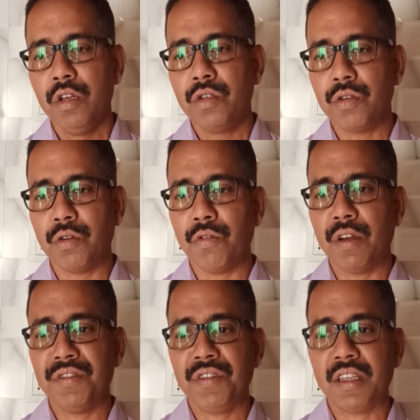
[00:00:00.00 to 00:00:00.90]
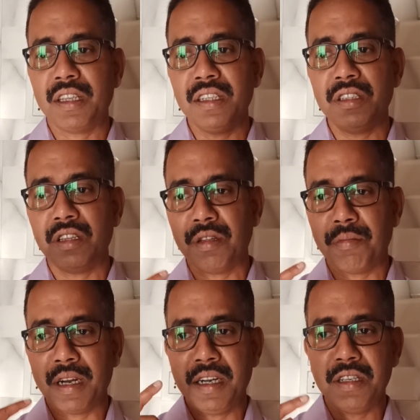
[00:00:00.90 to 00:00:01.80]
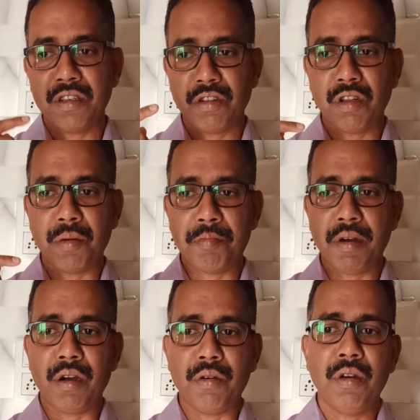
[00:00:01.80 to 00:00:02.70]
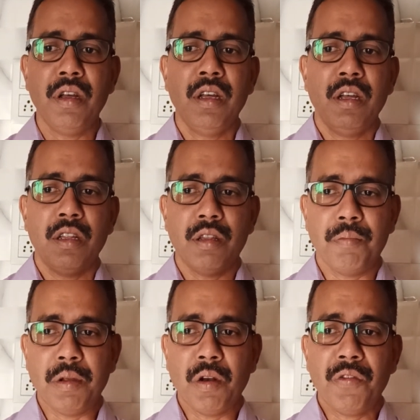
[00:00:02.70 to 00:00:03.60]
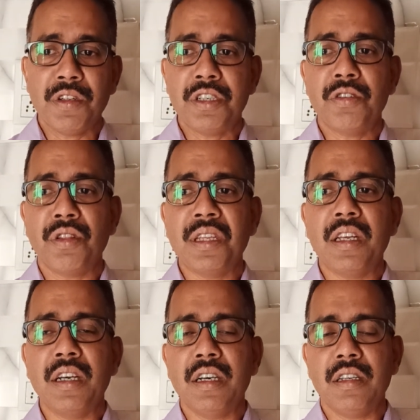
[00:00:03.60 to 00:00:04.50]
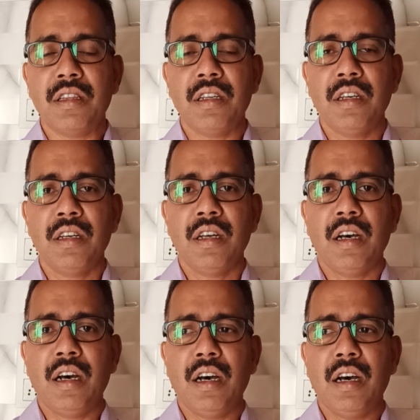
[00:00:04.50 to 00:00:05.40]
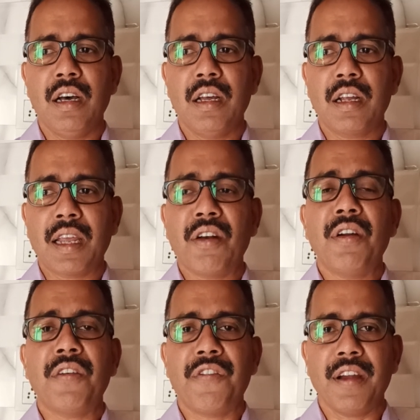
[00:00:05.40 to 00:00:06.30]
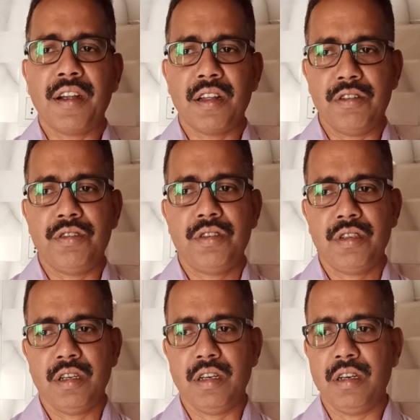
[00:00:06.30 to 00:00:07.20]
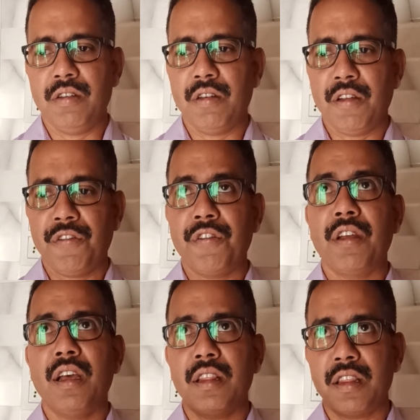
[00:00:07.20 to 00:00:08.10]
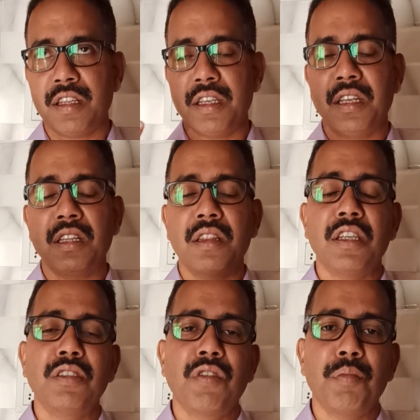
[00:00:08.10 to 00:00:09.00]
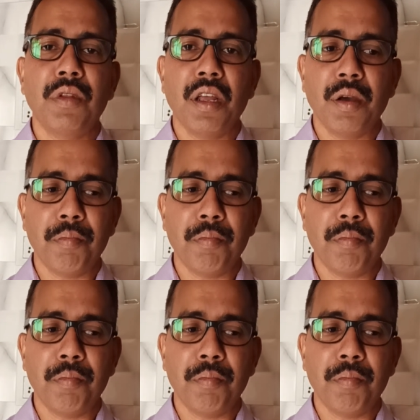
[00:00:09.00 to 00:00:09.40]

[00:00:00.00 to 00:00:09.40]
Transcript: So when we are things on the mind is on the above, the below which is on the earth cannot affect us if we are seeking the things from the